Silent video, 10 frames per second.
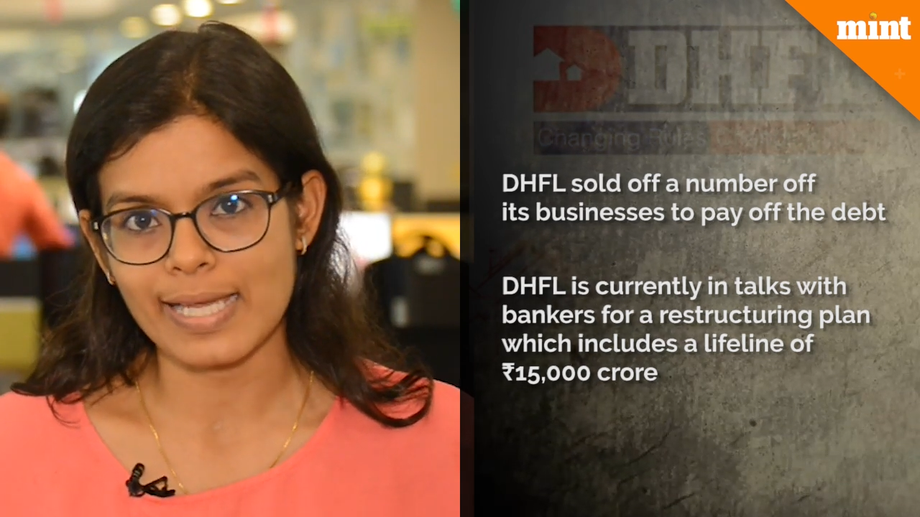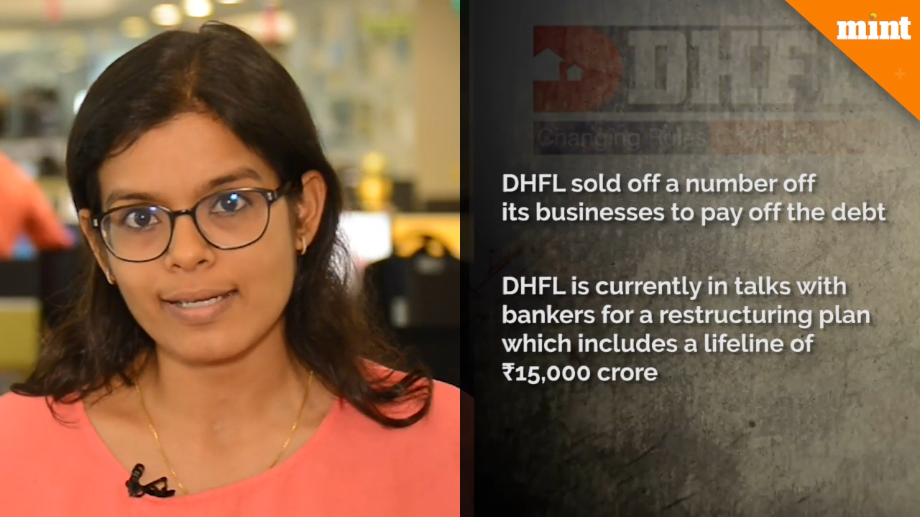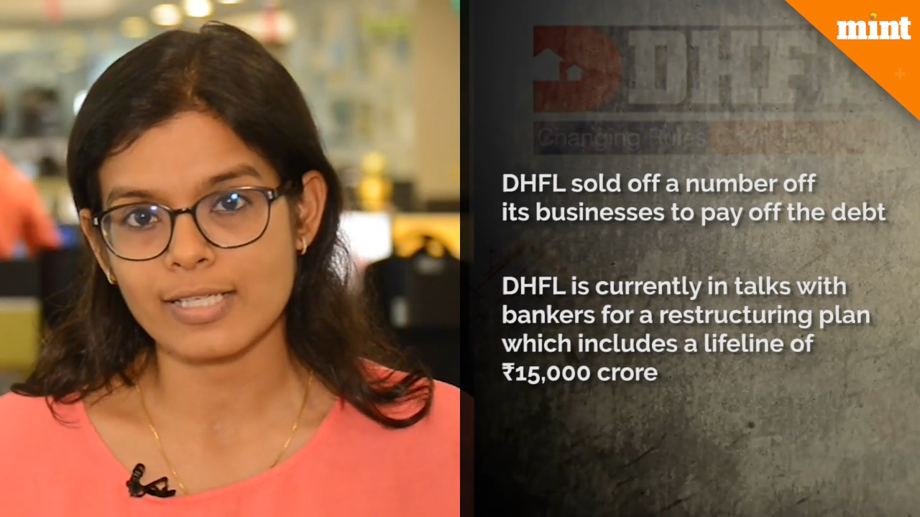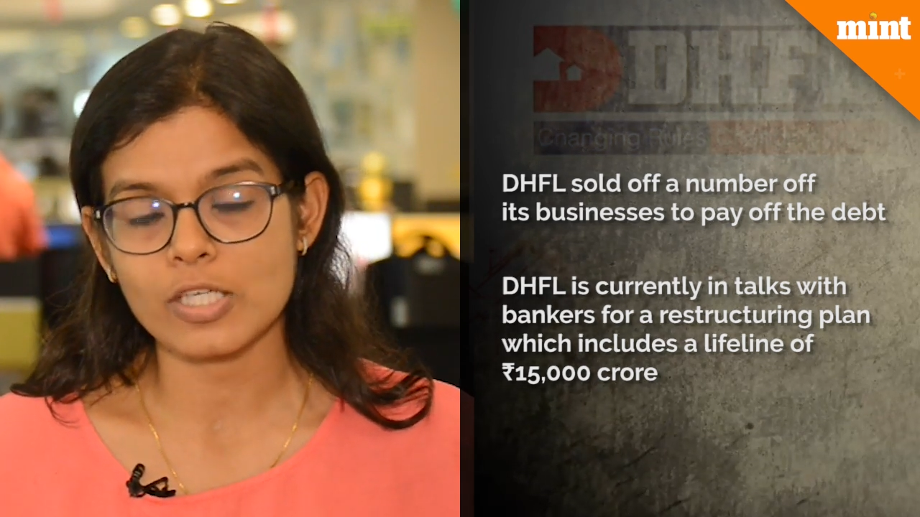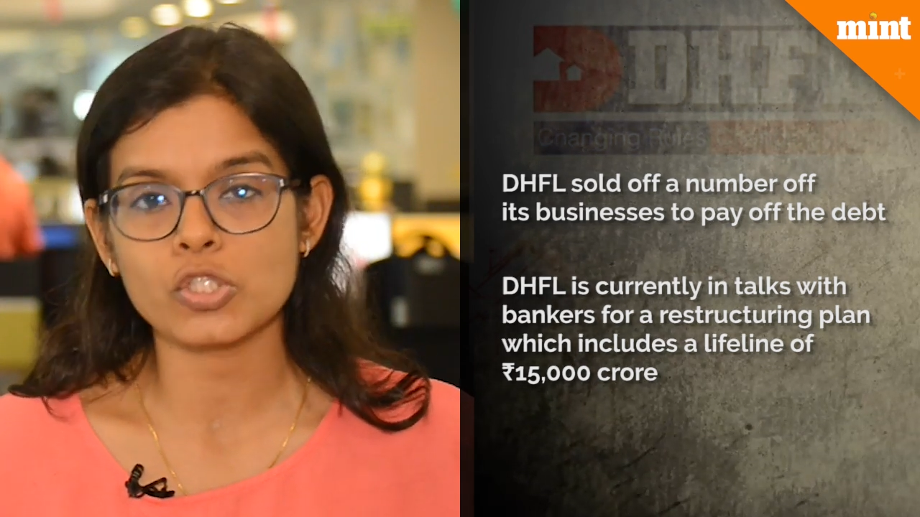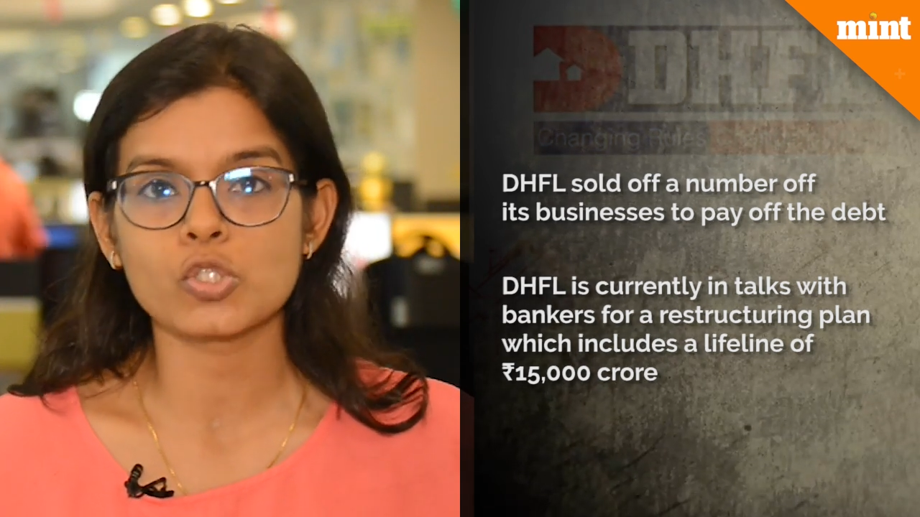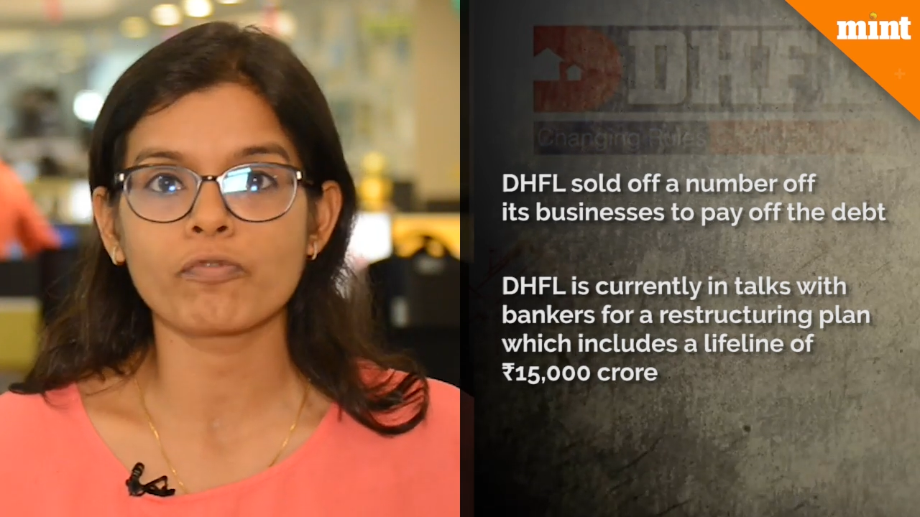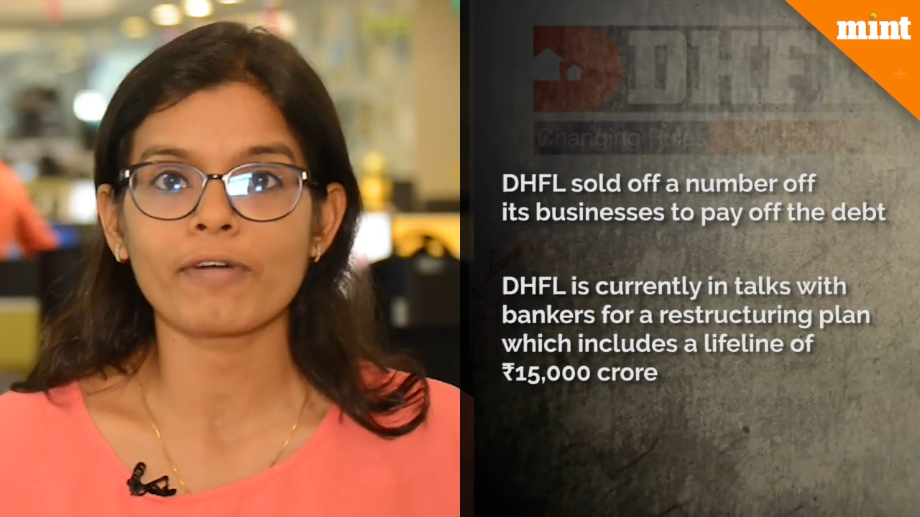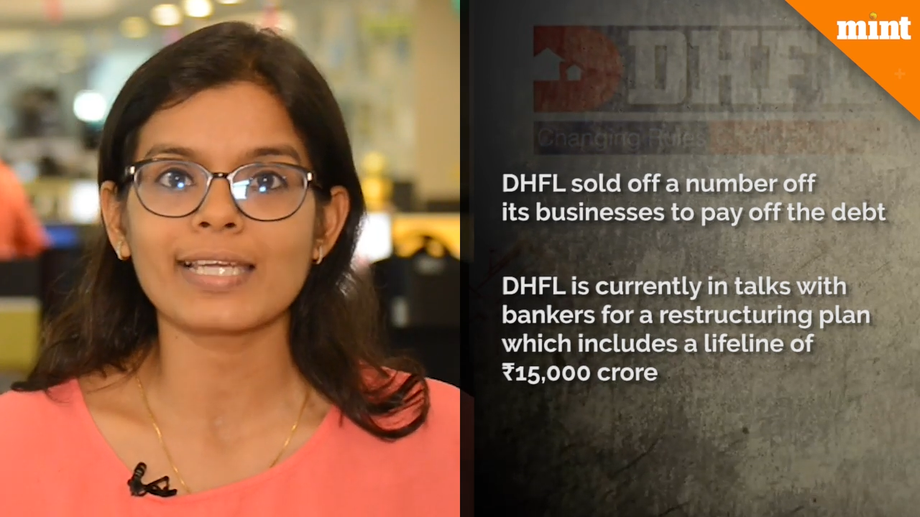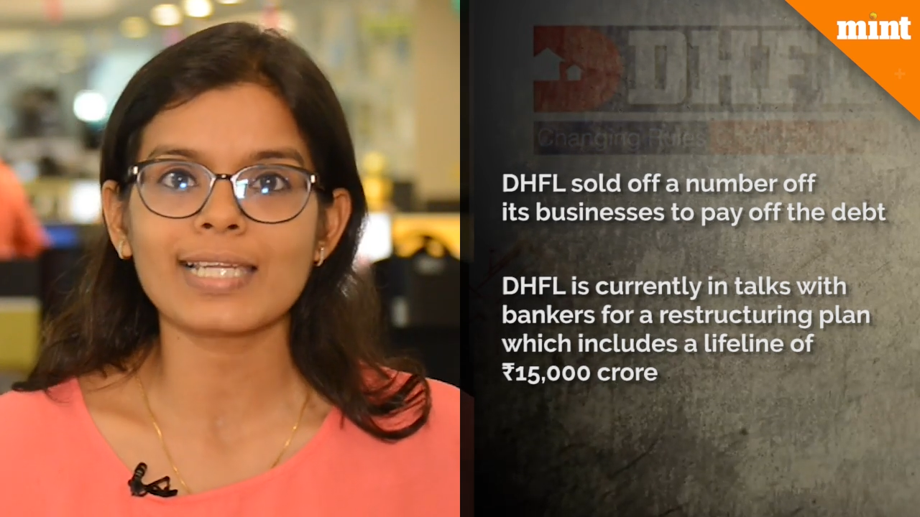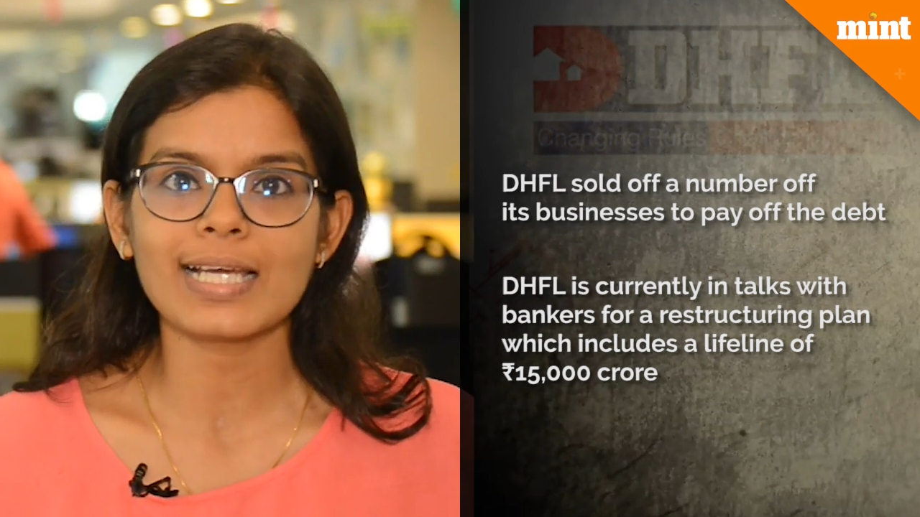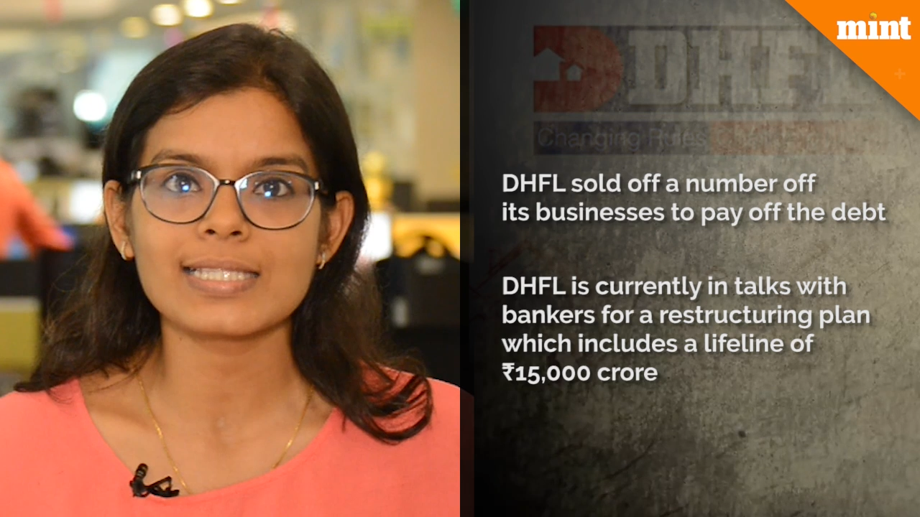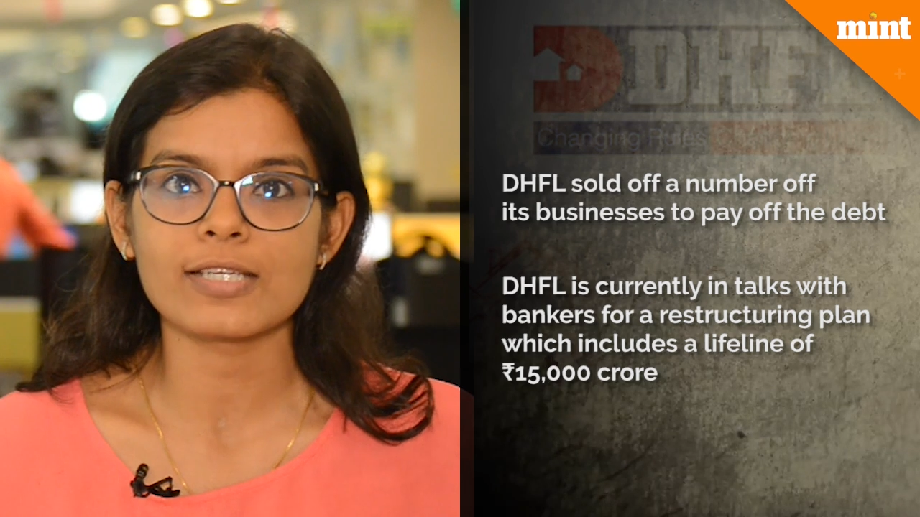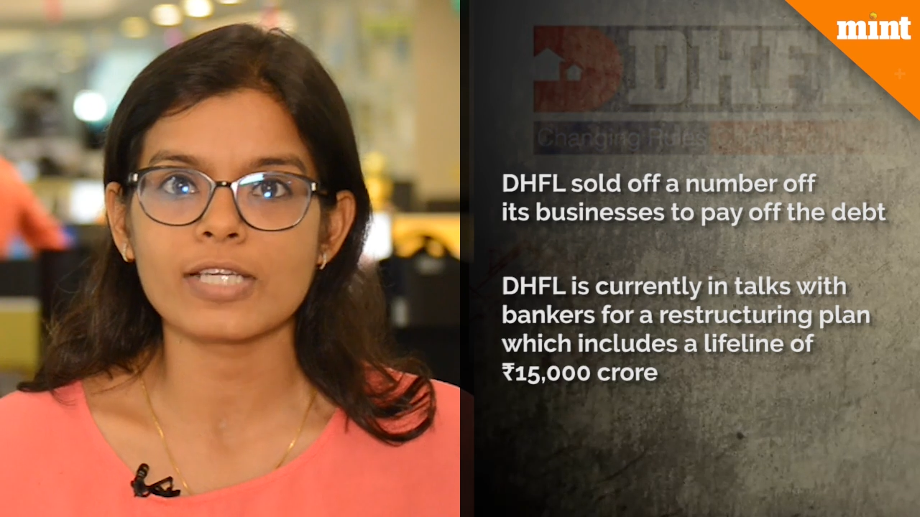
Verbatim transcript: lenders to finalize